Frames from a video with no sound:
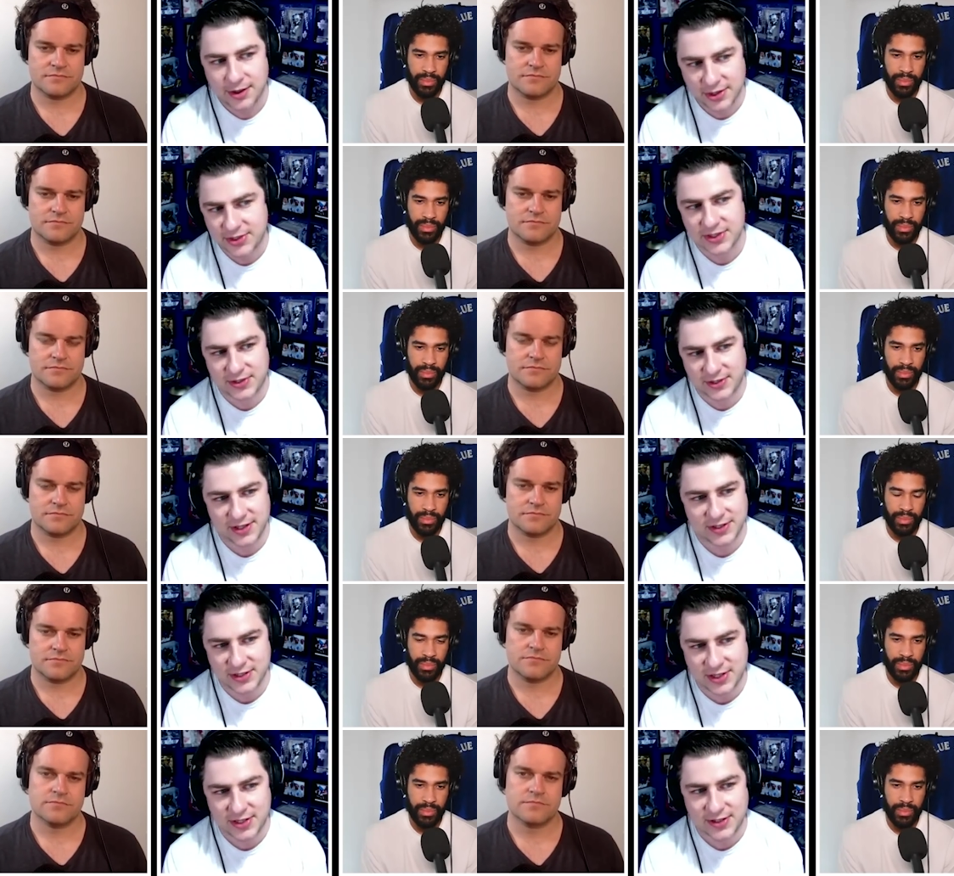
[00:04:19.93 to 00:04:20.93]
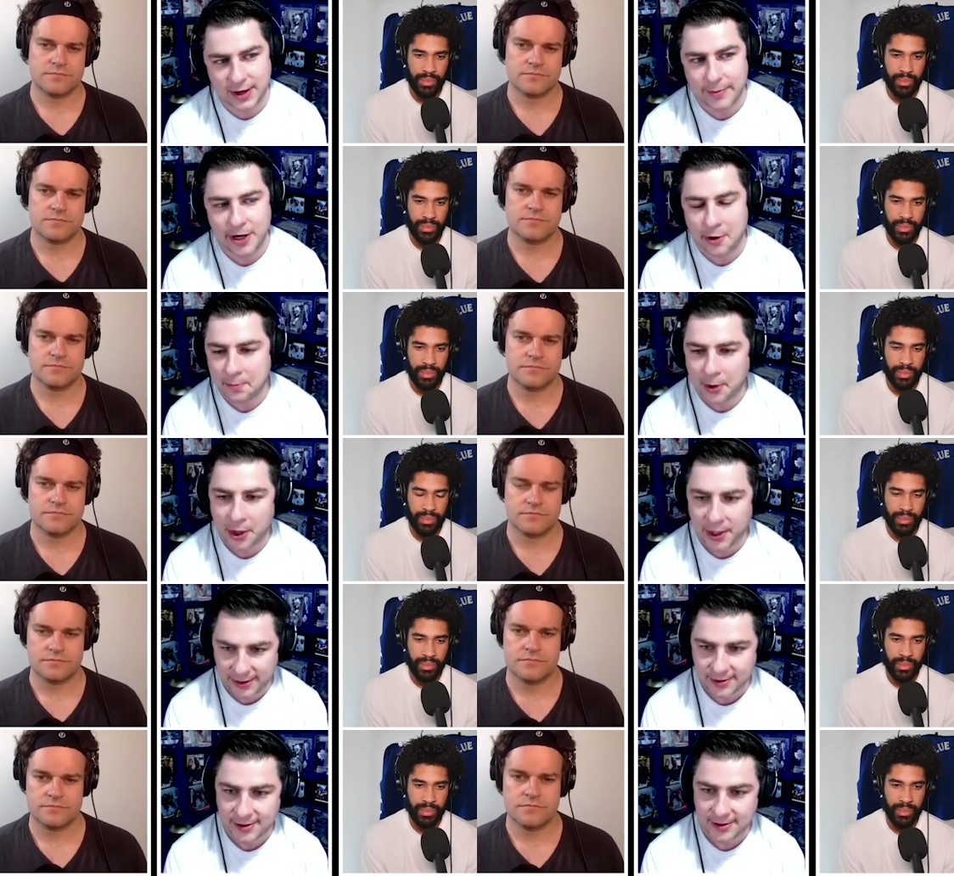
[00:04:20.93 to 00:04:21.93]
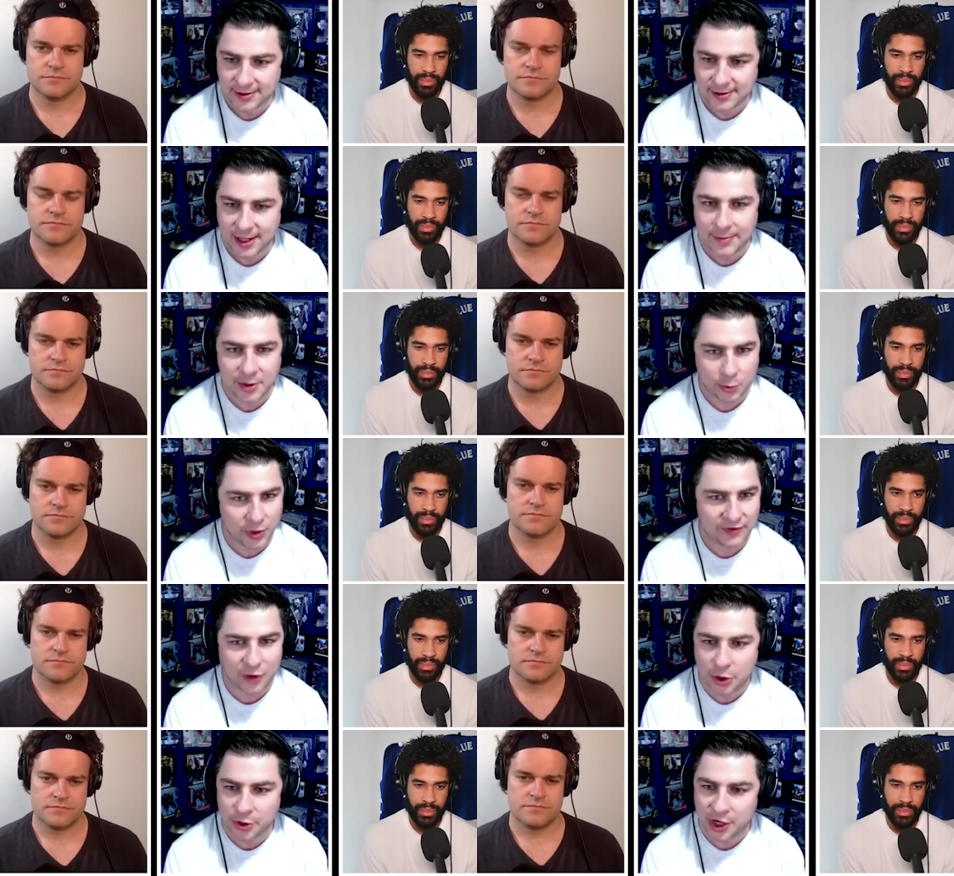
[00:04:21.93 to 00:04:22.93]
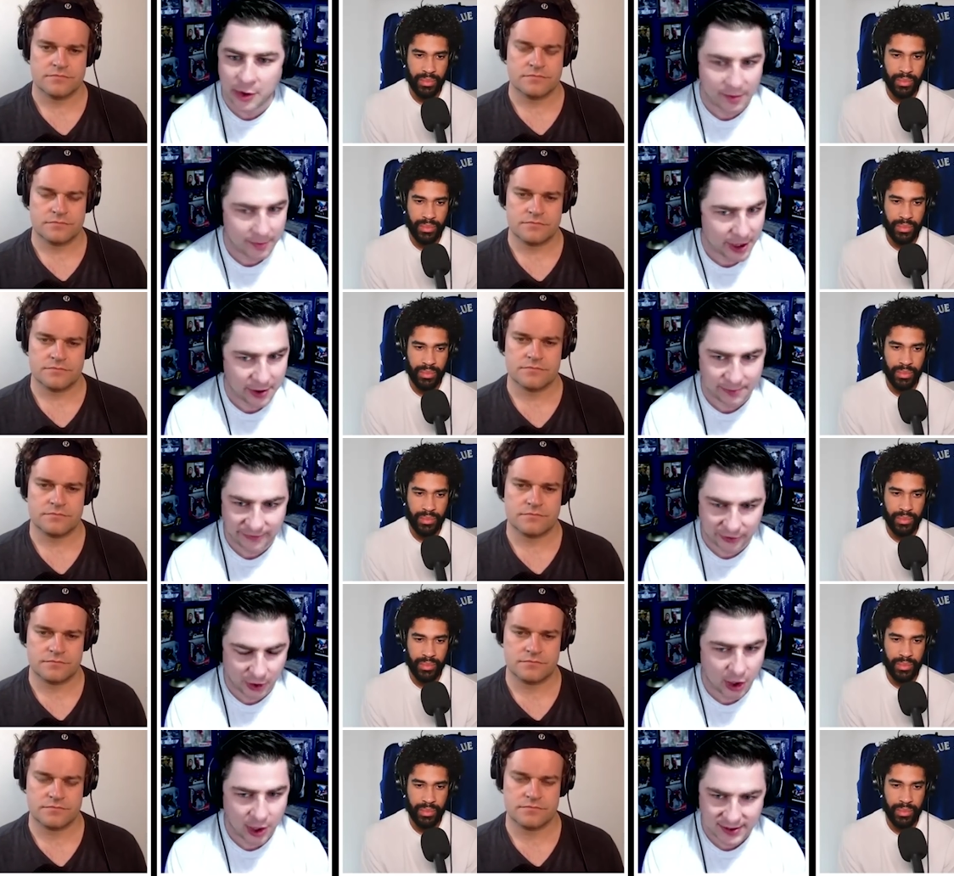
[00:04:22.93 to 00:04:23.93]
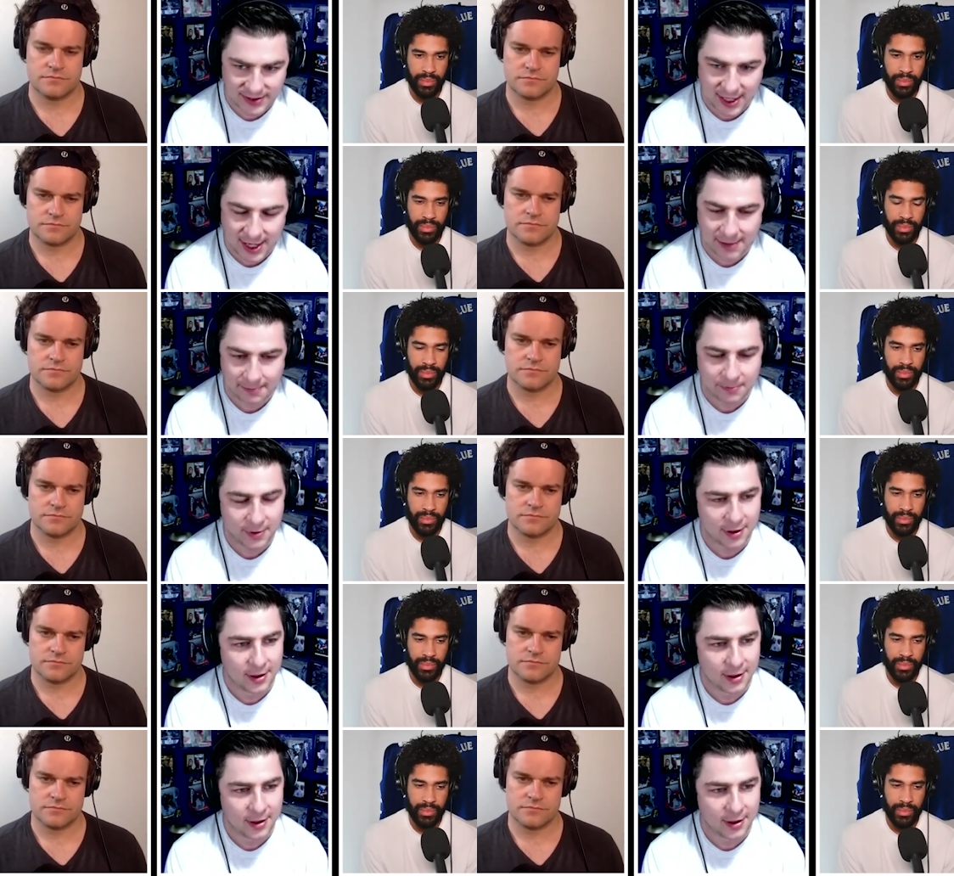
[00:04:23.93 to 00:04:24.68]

Speaker 1: this is his coming out party. I mean, we've all known about him for a long time,